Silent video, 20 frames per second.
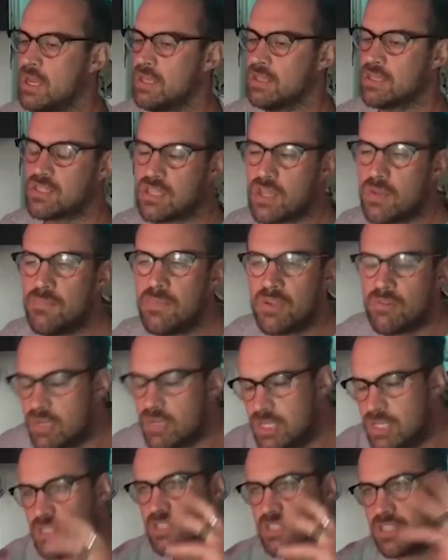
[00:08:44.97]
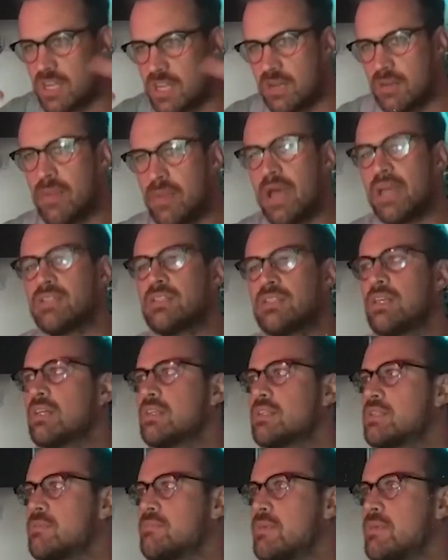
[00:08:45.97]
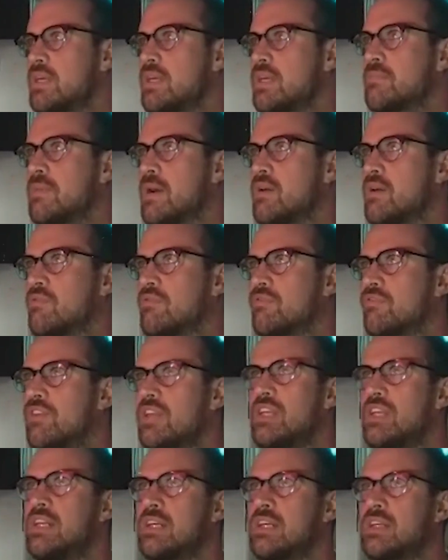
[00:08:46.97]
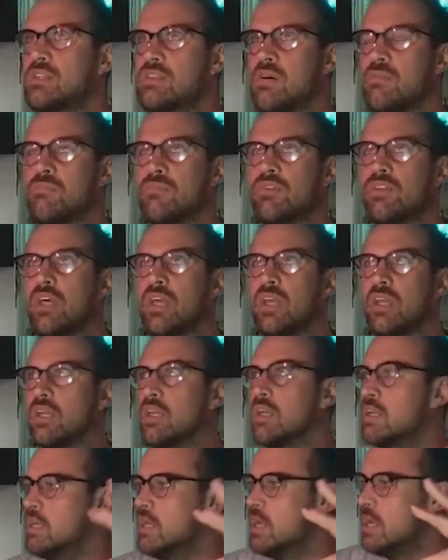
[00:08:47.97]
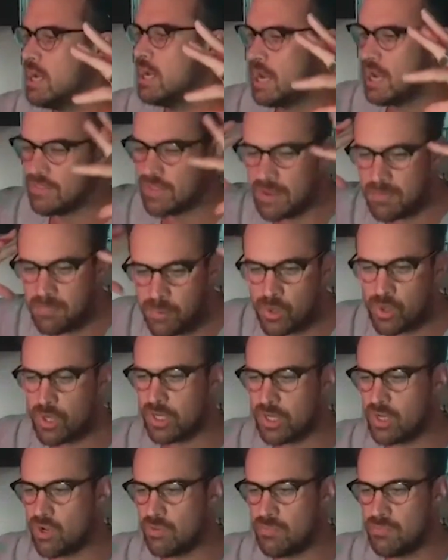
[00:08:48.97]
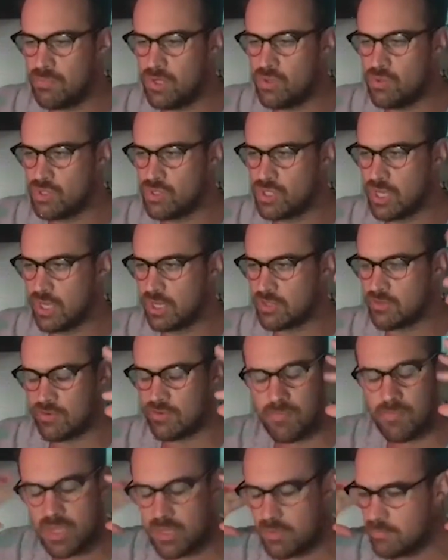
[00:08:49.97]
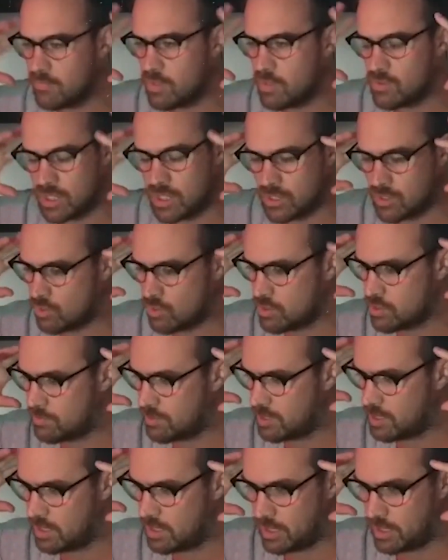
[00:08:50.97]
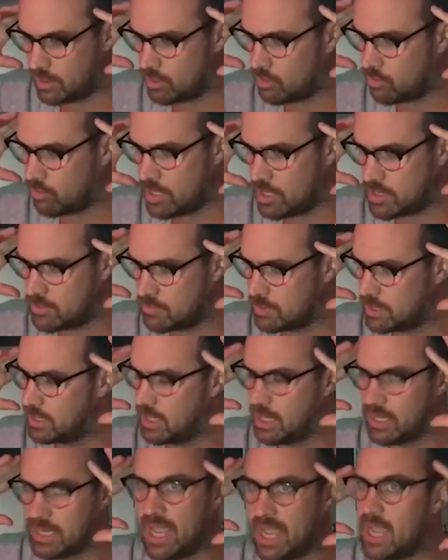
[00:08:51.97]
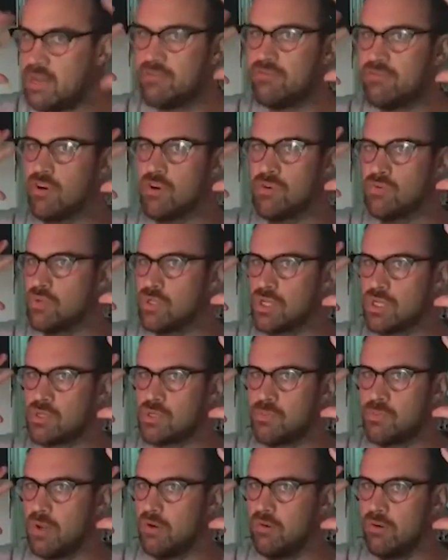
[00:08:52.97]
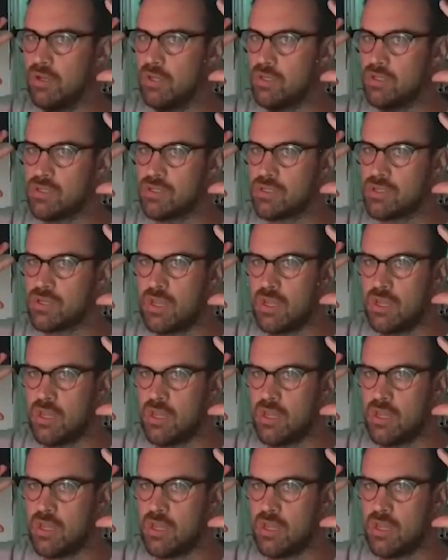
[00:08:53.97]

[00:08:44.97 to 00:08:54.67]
There's something really cinematic to me about feeling something and then putting on music. For me, music's always been an incredibly like headphones experience.